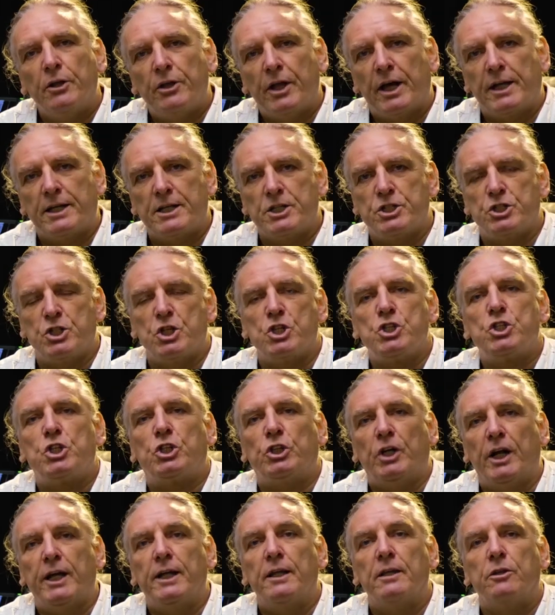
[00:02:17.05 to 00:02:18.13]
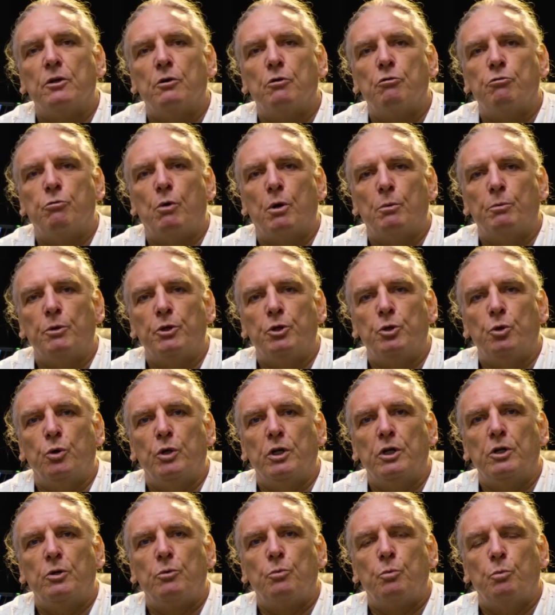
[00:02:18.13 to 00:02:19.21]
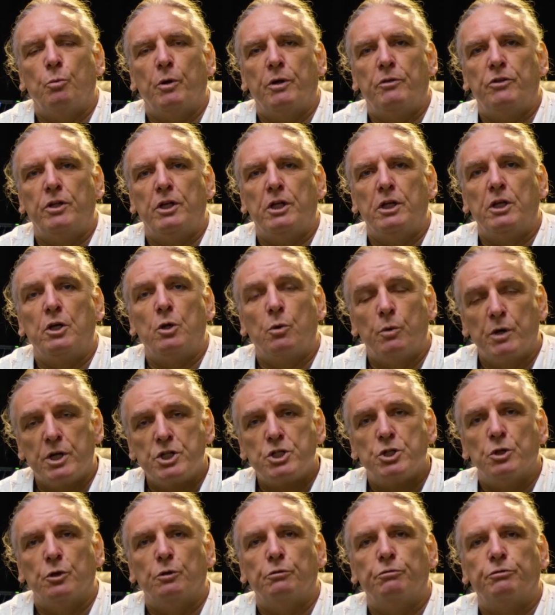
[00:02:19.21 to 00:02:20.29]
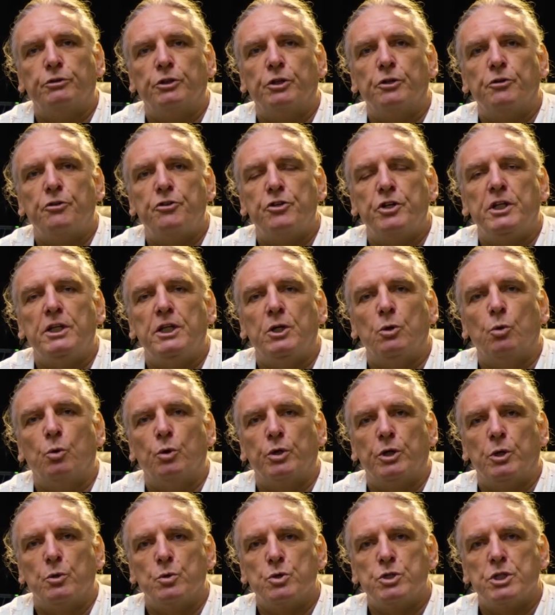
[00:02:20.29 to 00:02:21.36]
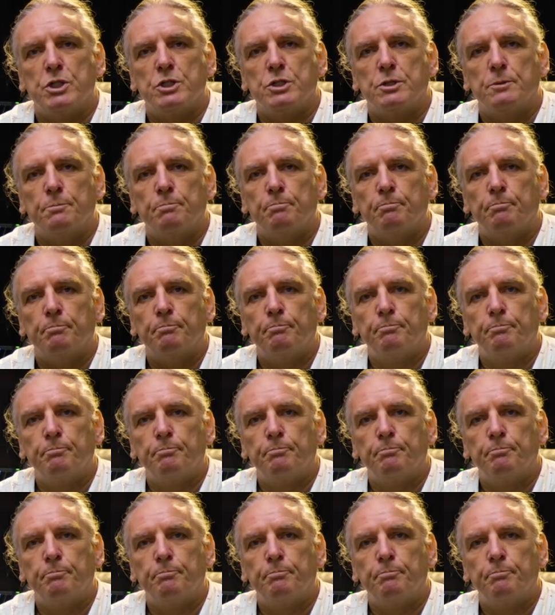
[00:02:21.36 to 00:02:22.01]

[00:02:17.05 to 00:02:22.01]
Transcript: That is the strength of what we're doing with the Quicksilver 3D audio system.